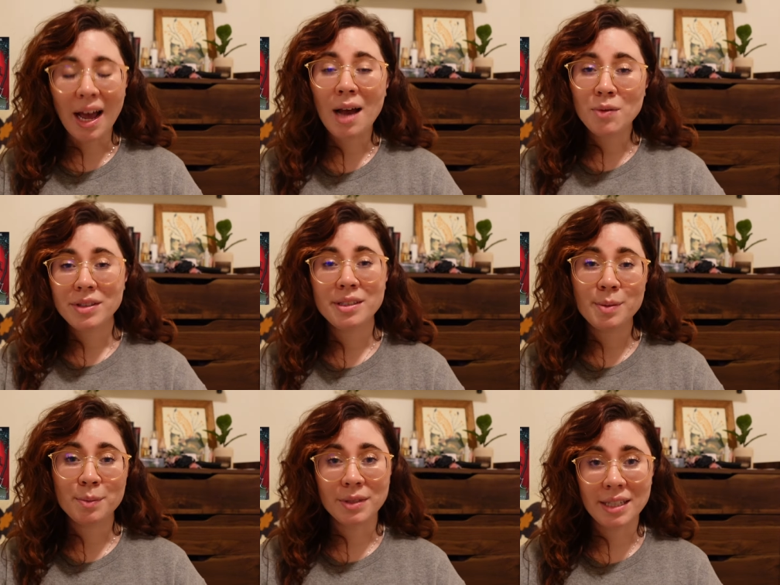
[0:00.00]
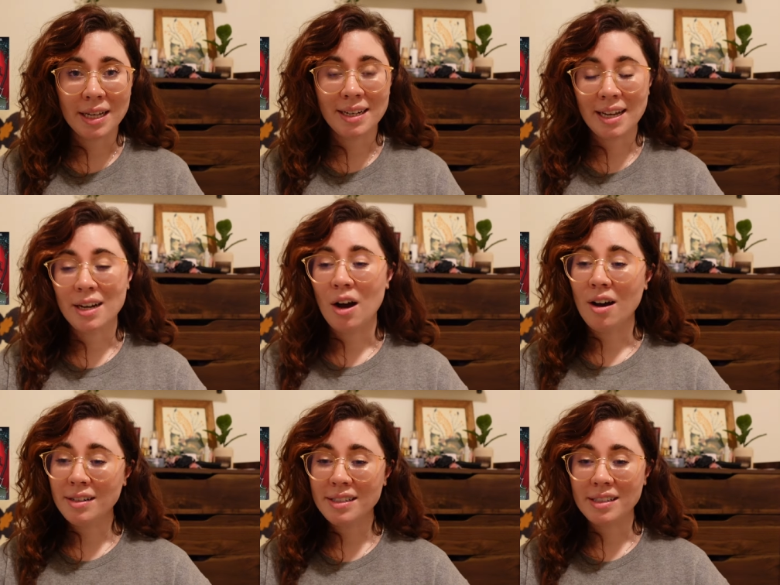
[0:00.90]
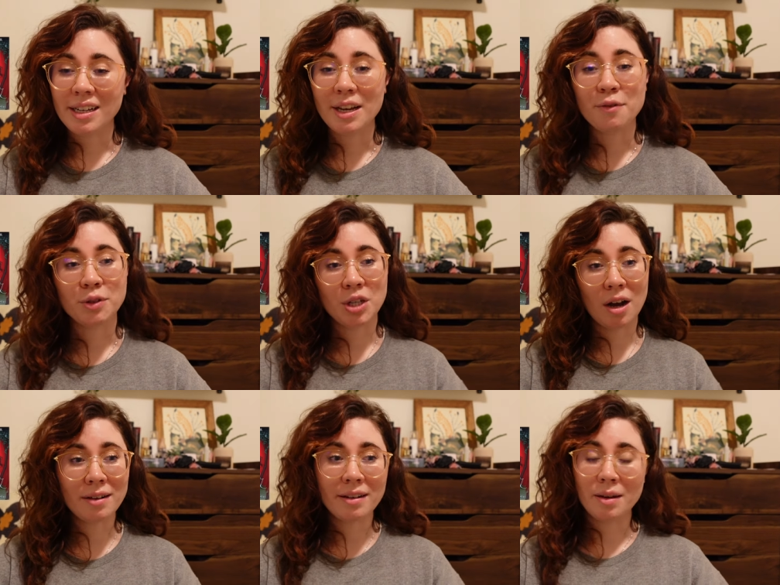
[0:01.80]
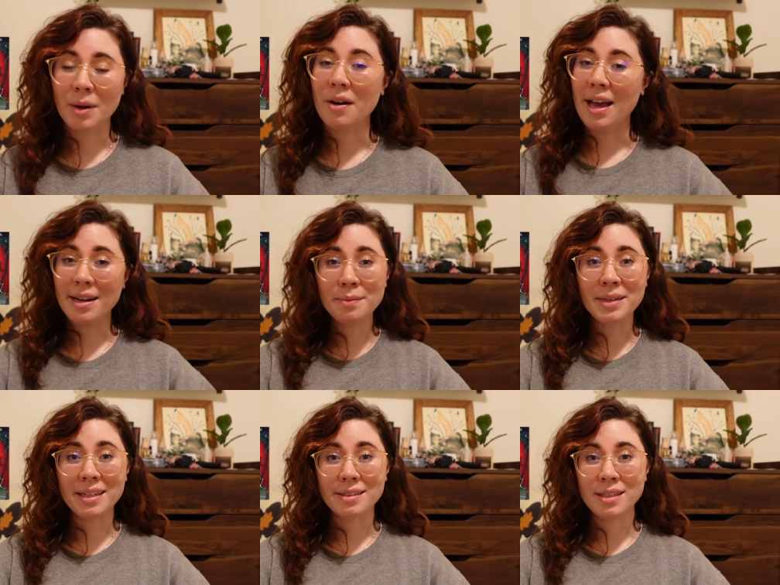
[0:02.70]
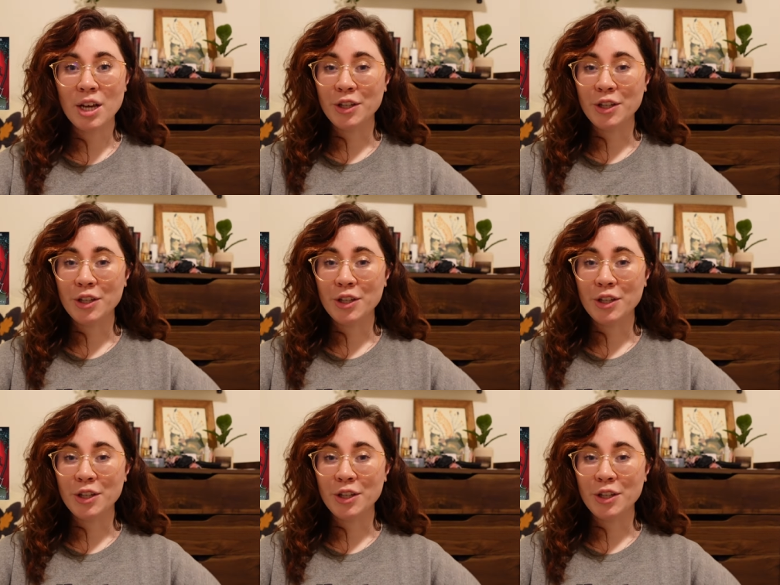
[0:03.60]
I want these people dead. And honestly, if we're talking about enemies,